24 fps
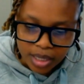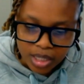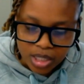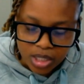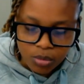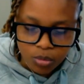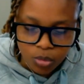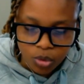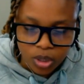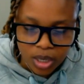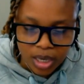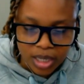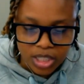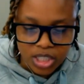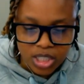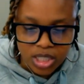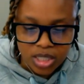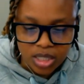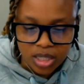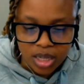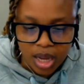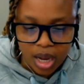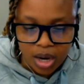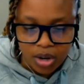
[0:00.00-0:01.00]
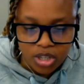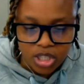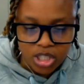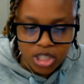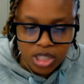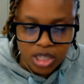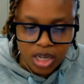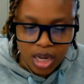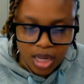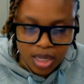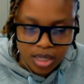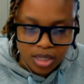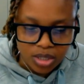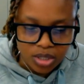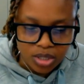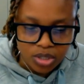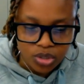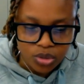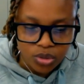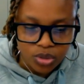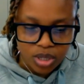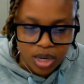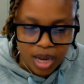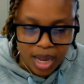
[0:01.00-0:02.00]
It's more like she's encouraging us
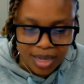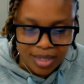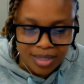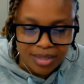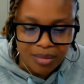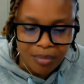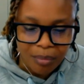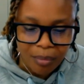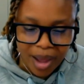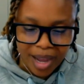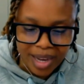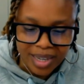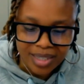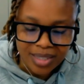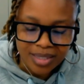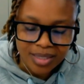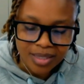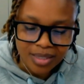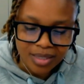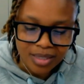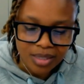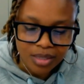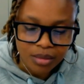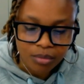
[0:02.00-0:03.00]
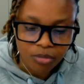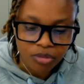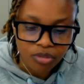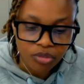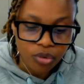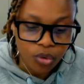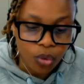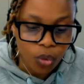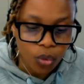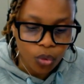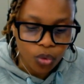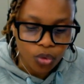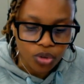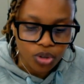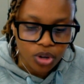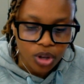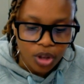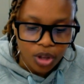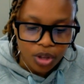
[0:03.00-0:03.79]
to undermine a system flawed